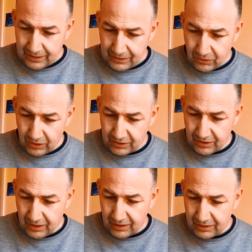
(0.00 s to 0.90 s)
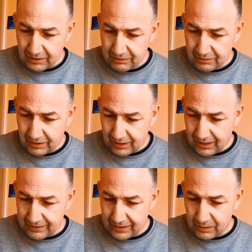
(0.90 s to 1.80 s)
You got the tyre,
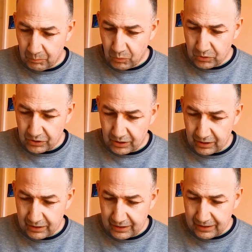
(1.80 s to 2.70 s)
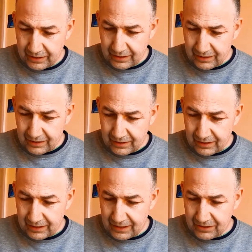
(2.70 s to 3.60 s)
and then the motor
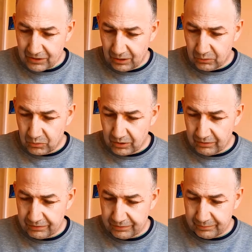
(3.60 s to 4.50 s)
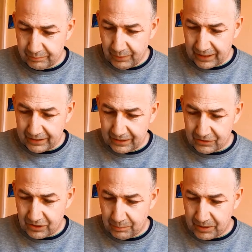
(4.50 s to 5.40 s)
is a load of
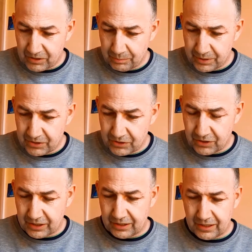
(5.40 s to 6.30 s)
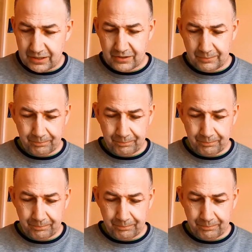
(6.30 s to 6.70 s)
magnets and the bits and pieces that you need.